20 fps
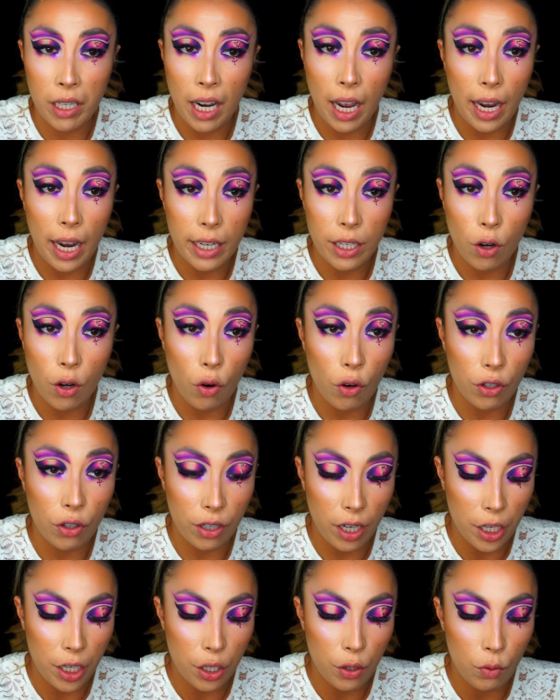any order
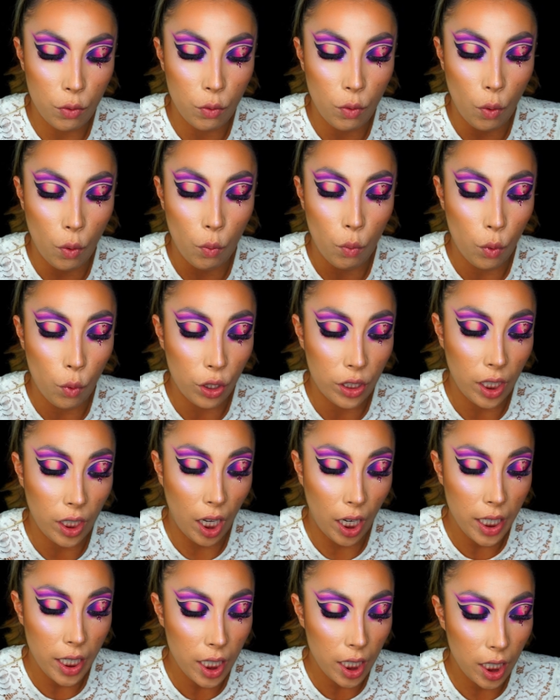that you would
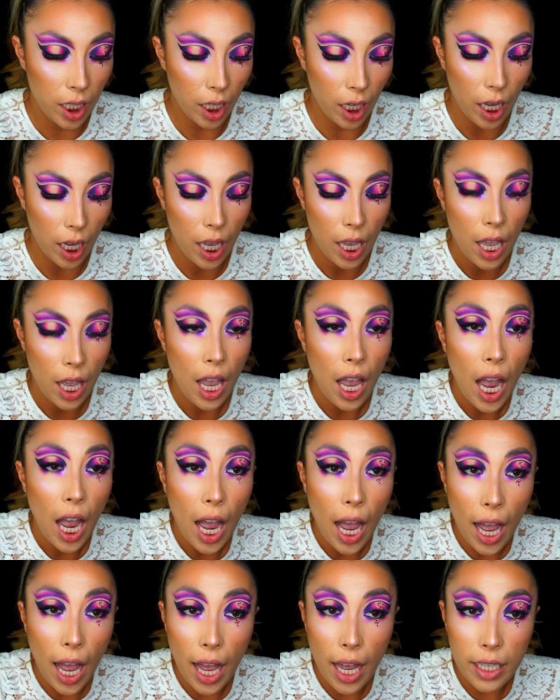like,
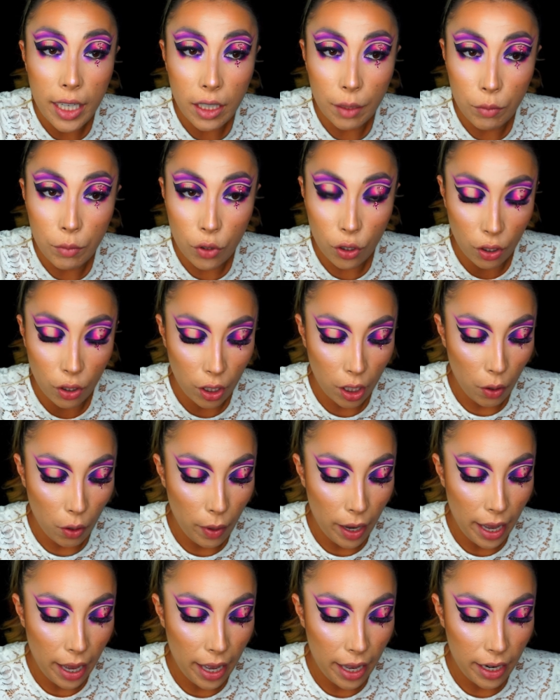and I'm just gonna go
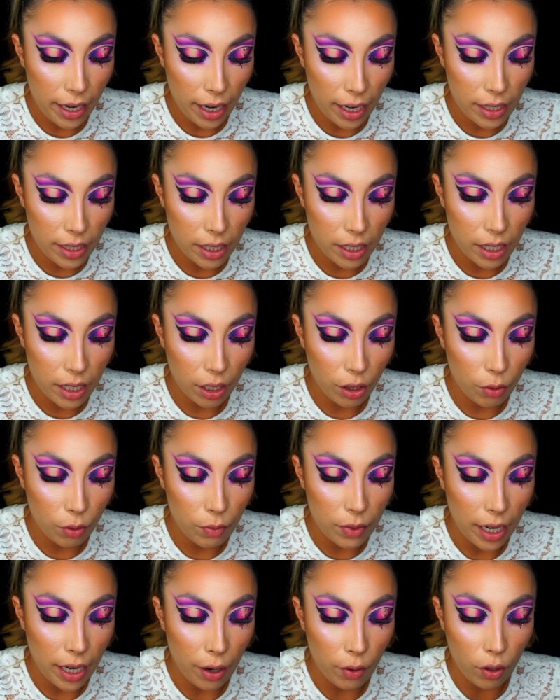ahead and stick them
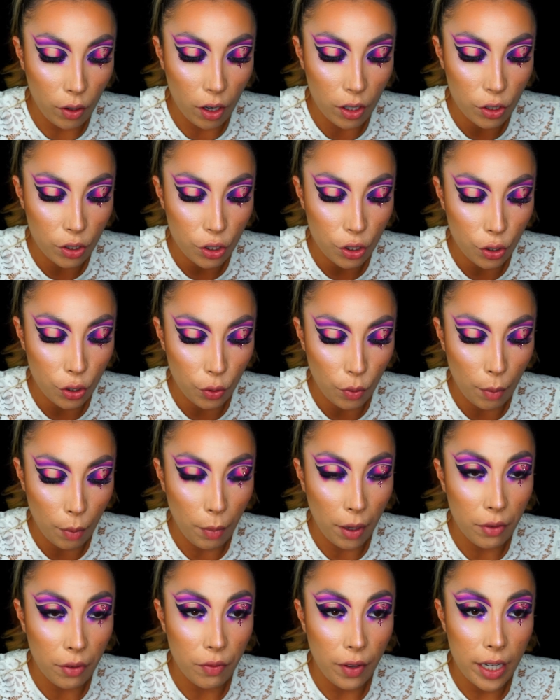down onto
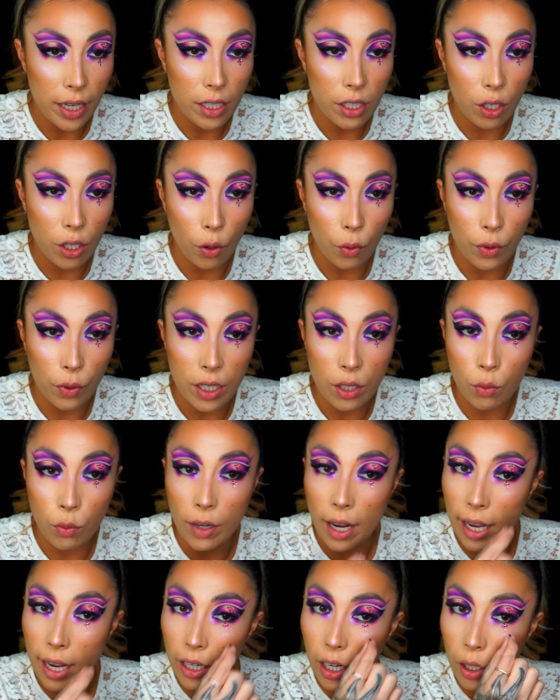my face. So this one
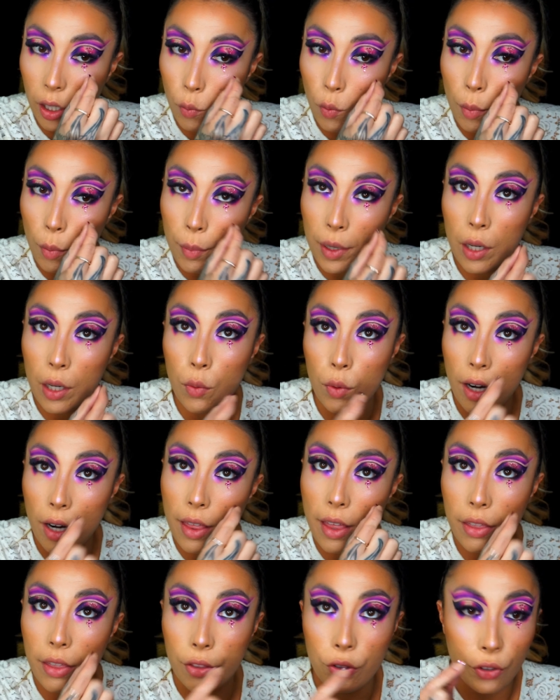had like 1 big one and
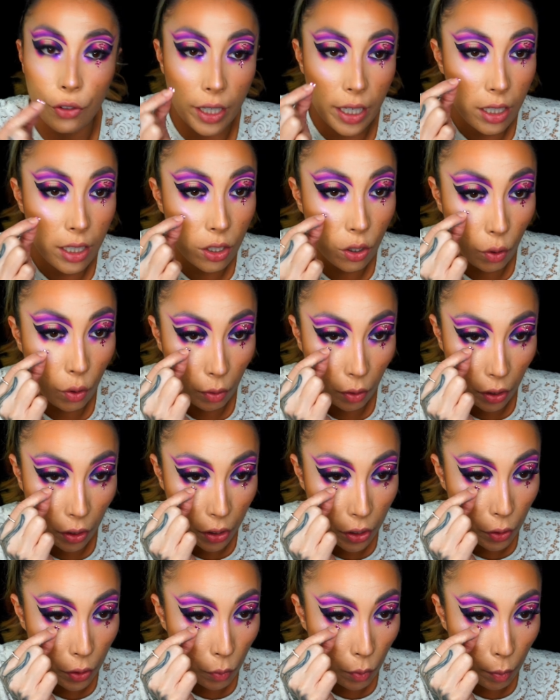then 3, so I'm gonna
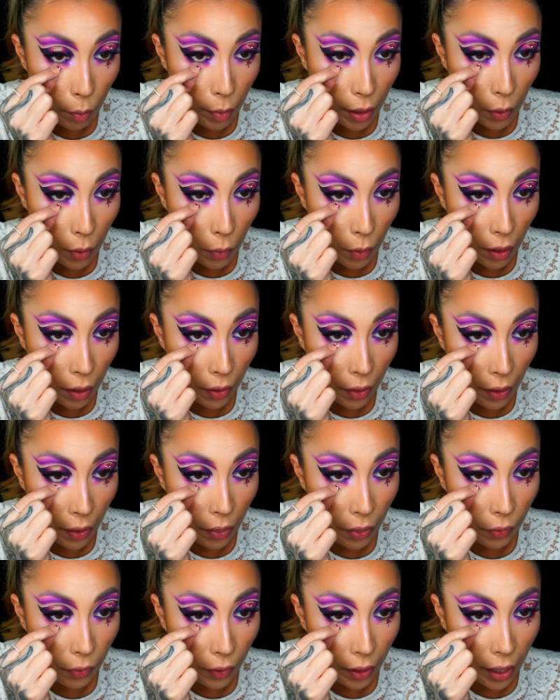do 1 big one and
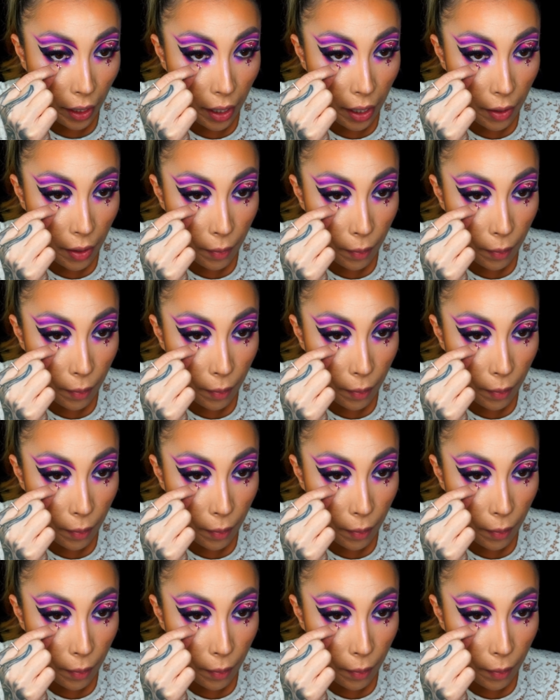then 3.